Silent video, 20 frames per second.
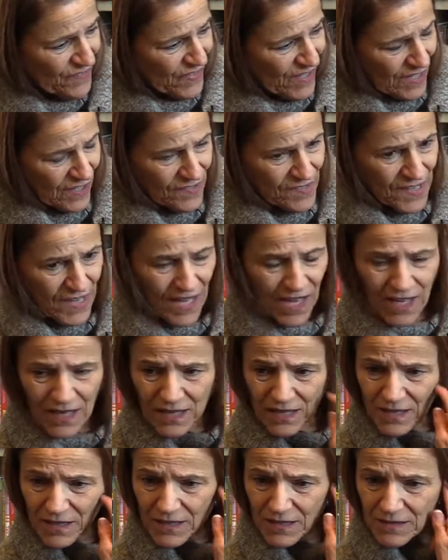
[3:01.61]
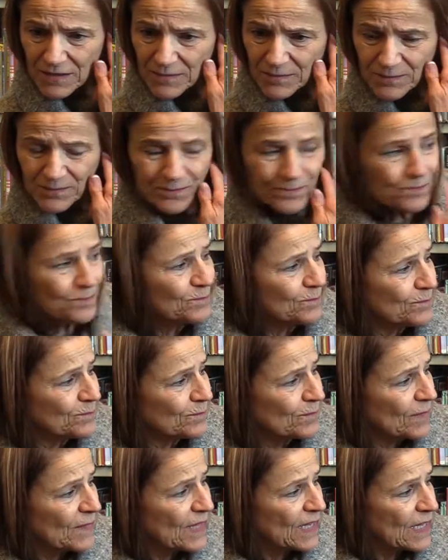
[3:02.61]
fingers there? No,
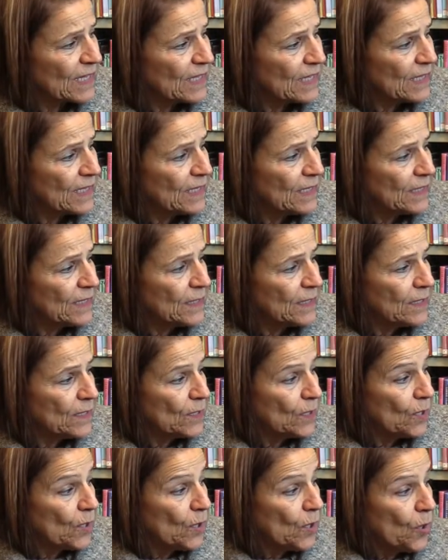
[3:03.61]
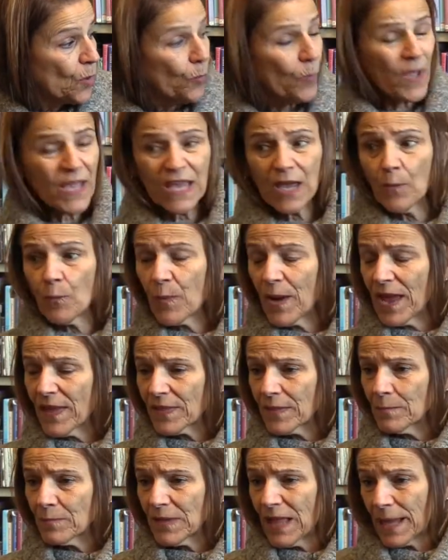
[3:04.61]
I see We can wear
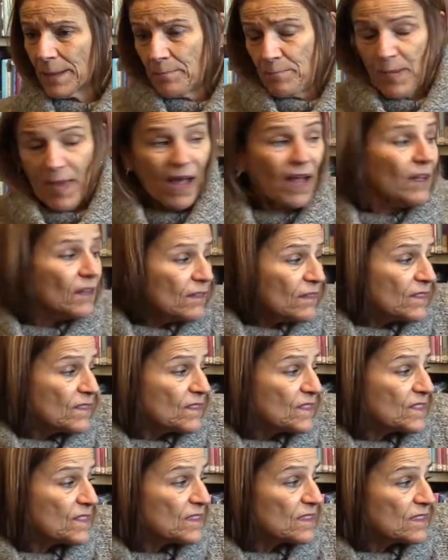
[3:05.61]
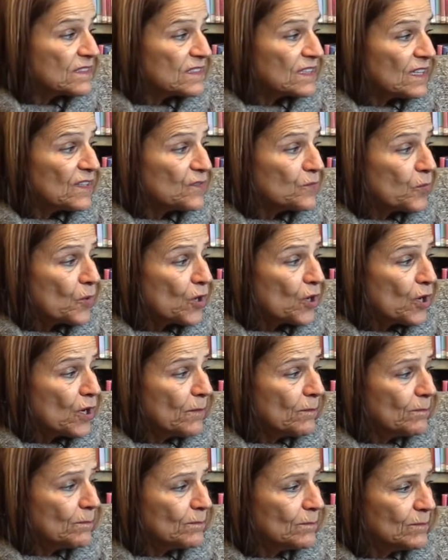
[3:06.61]
them like belts, says
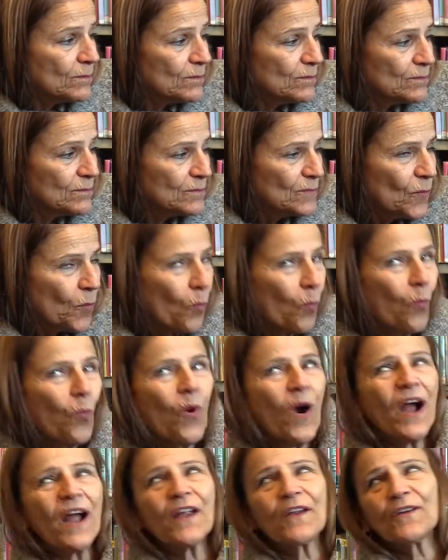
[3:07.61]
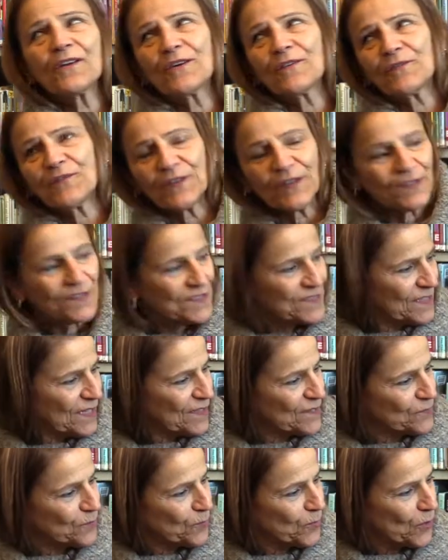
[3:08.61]
Worm. Wonderful,
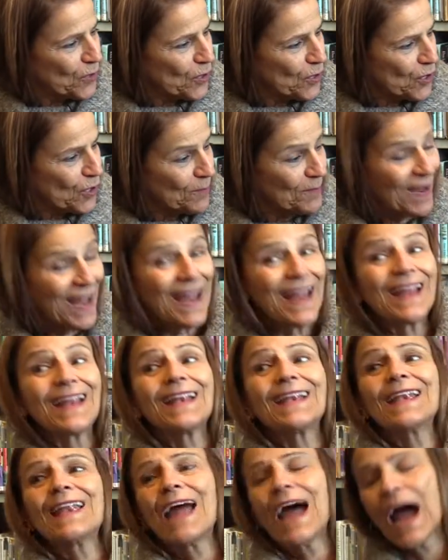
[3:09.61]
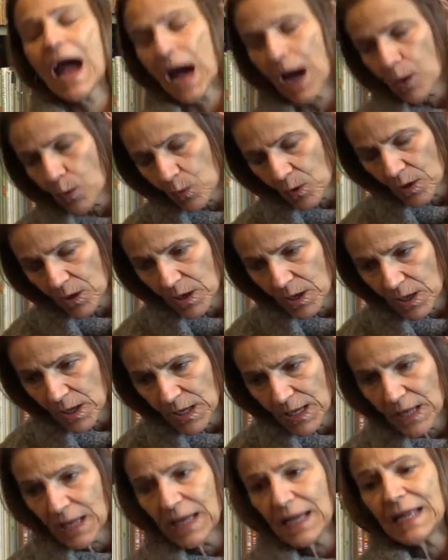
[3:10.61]
says Worm. Now,
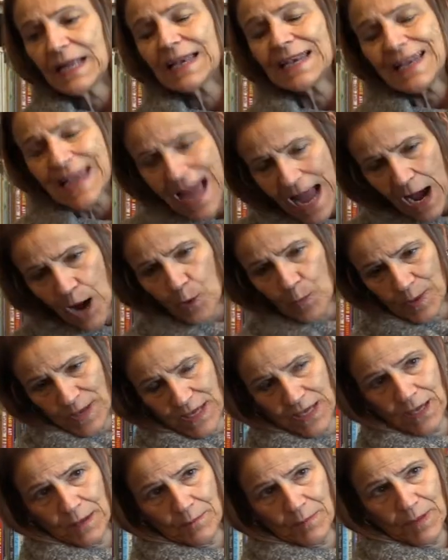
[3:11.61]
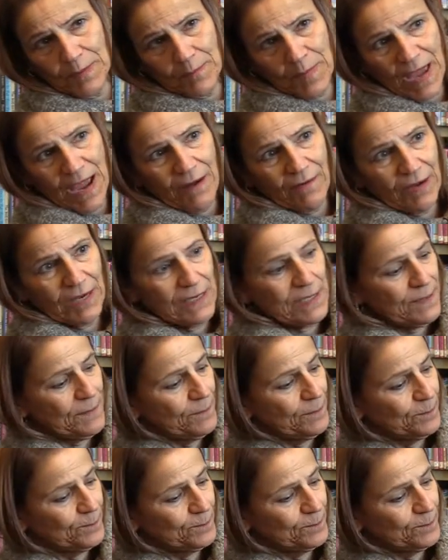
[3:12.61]
now we can be married.